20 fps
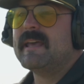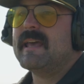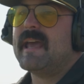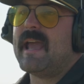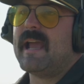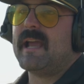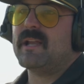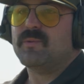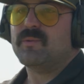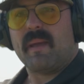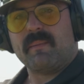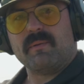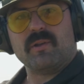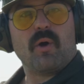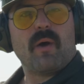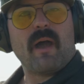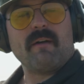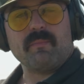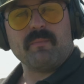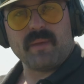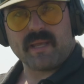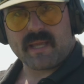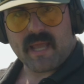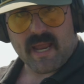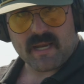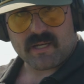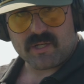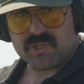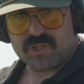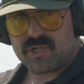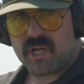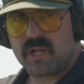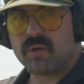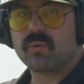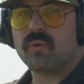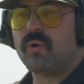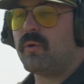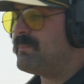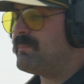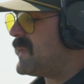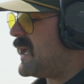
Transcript: and you maybe don't have a big hand in general,